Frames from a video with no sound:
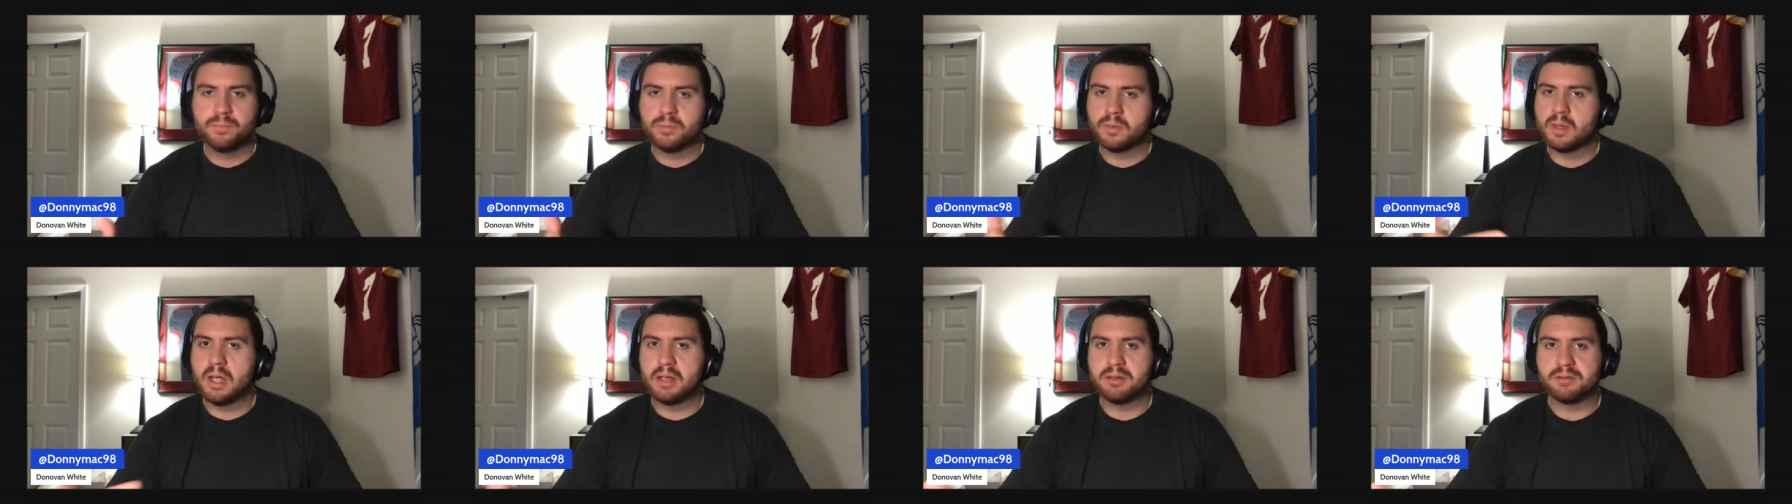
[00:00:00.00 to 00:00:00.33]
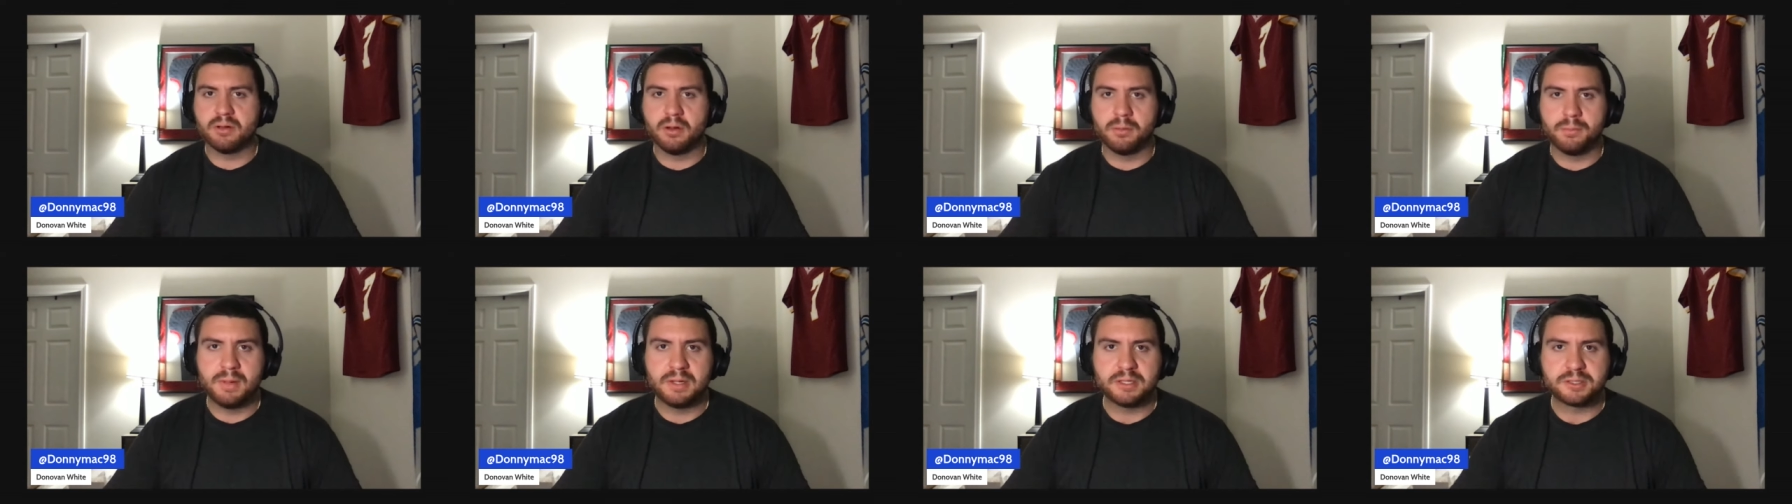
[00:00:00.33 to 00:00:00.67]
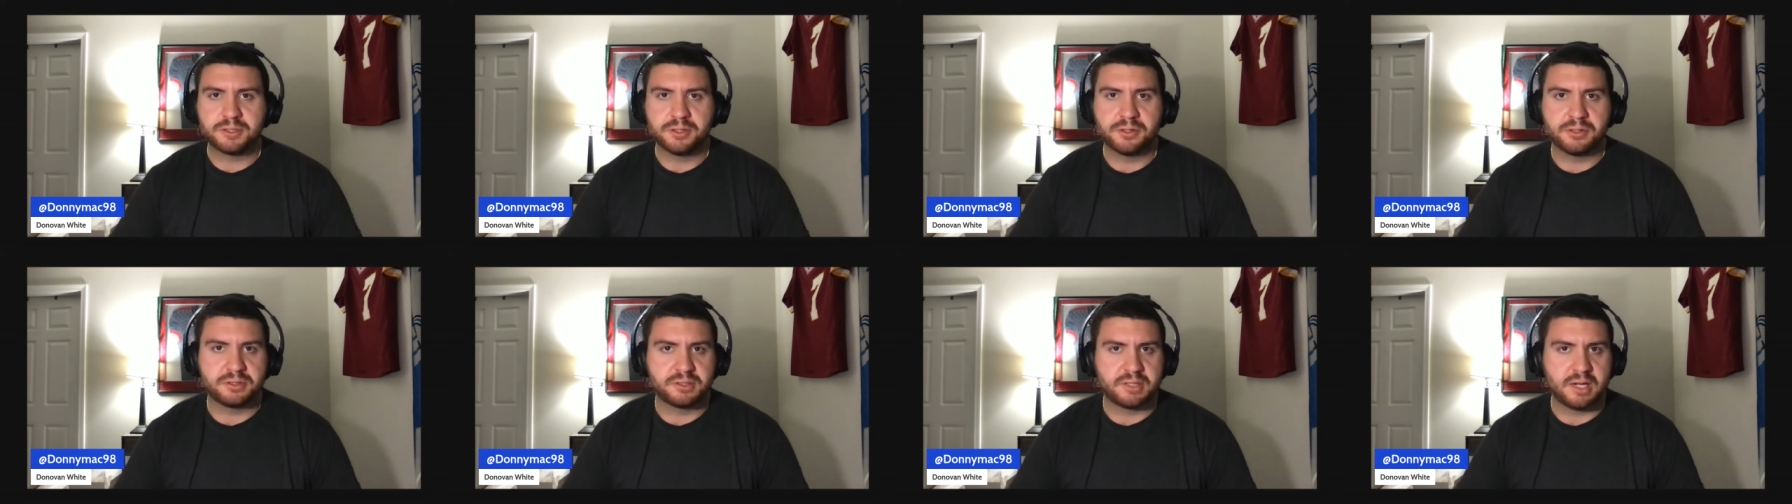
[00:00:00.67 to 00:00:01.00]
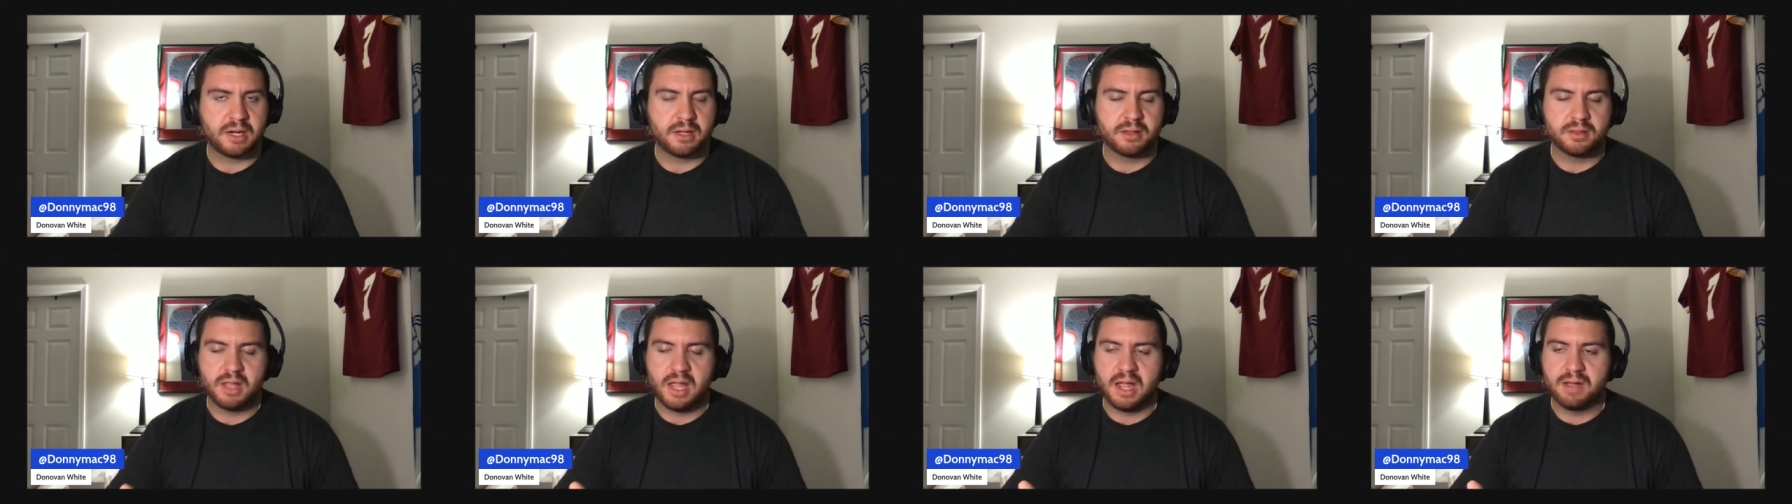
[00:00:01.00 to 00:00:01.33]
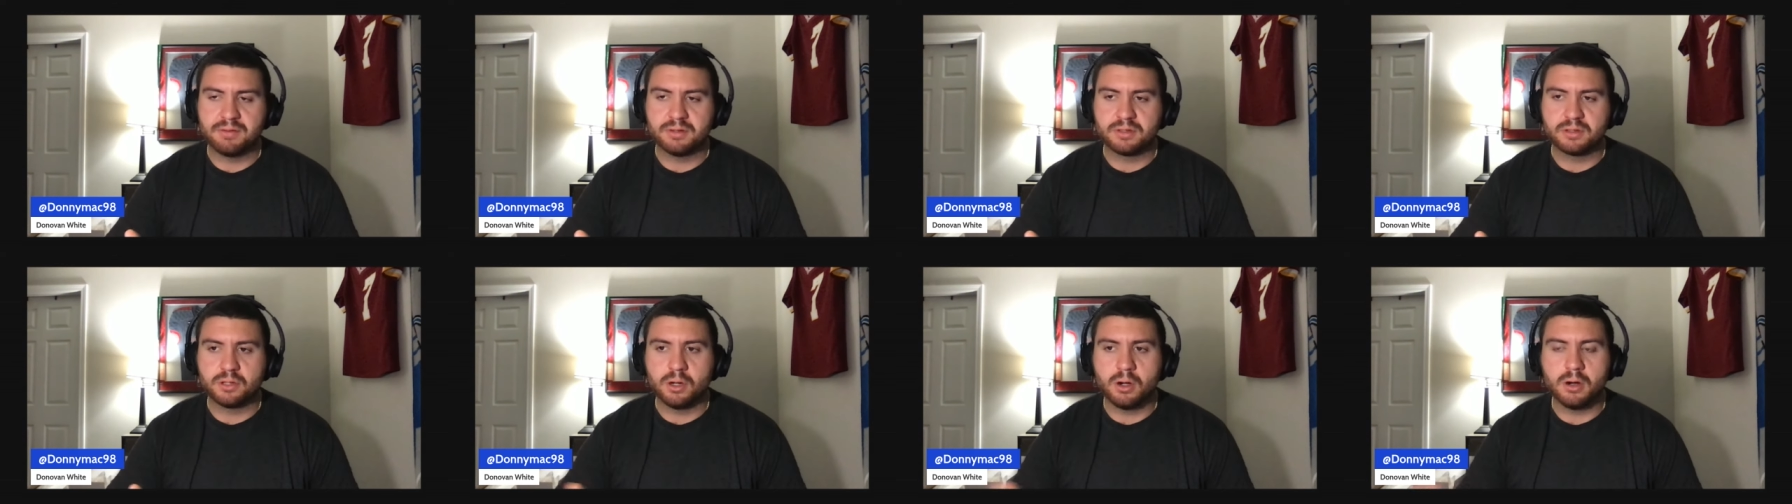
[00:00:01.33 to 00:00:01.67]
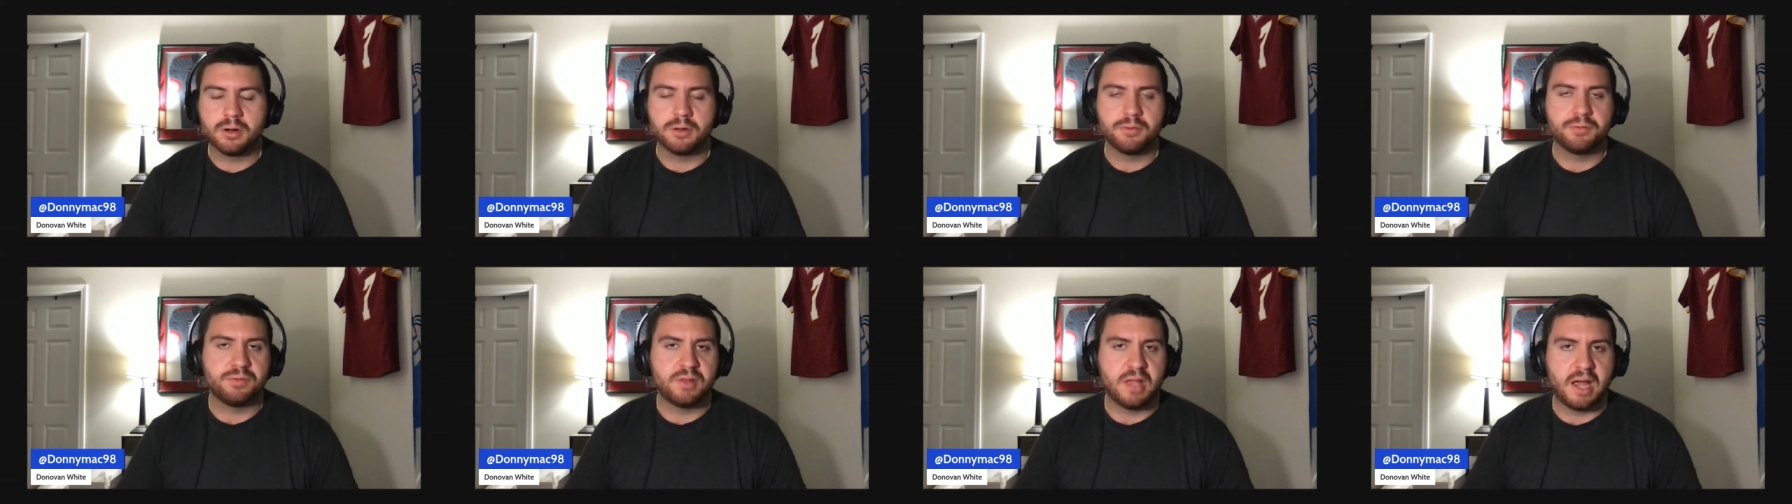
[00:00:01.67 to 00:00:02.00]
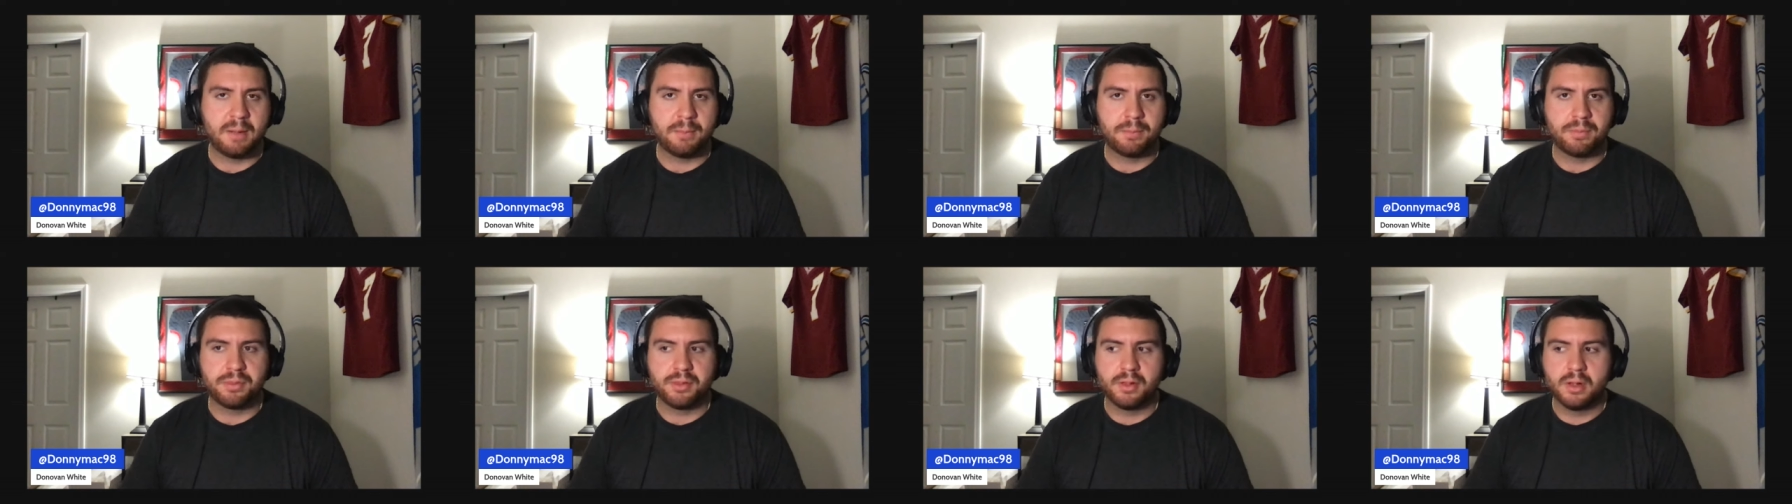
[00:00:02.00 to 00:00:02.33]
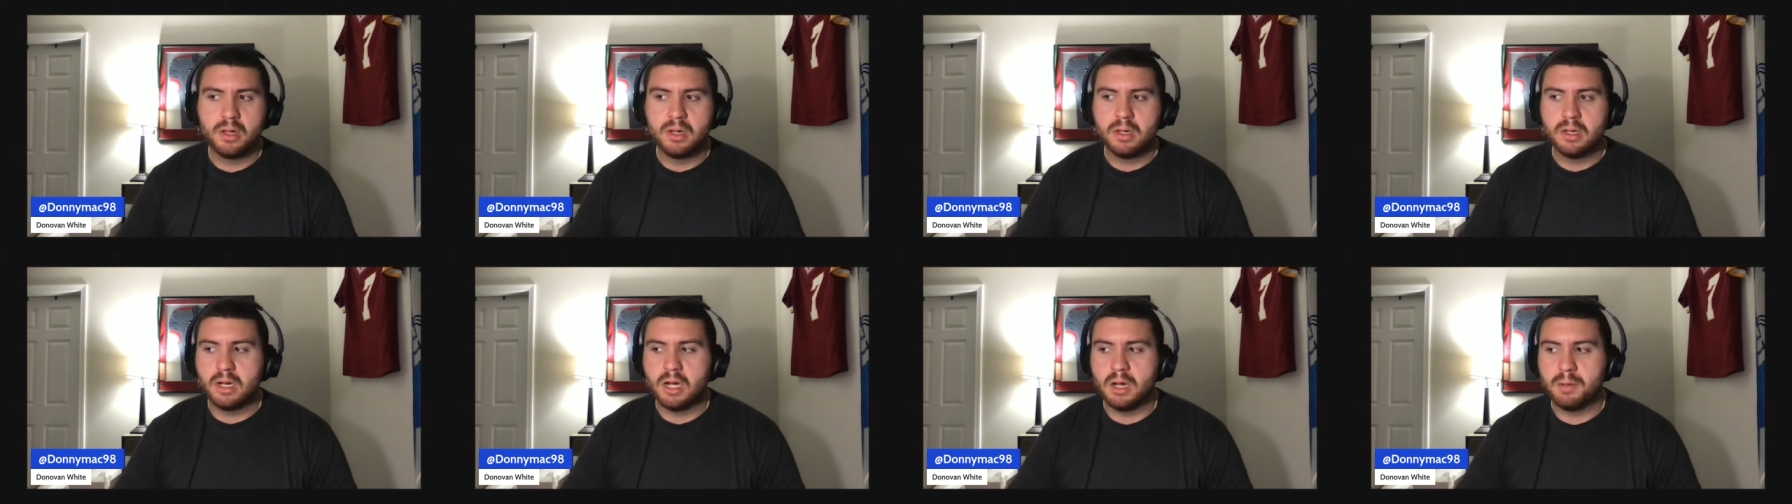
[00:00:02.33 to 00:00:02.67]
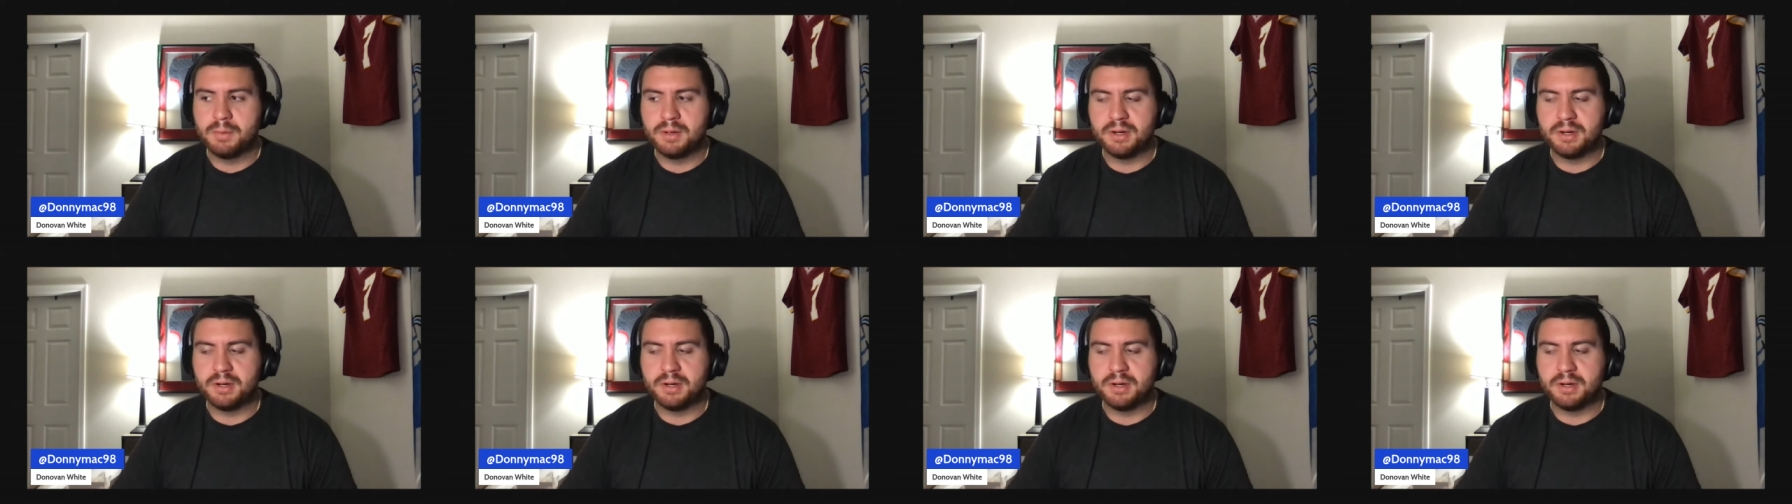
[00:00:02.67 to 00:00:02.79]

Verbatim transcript: as I'll mention in a second, they have a ton of depth um,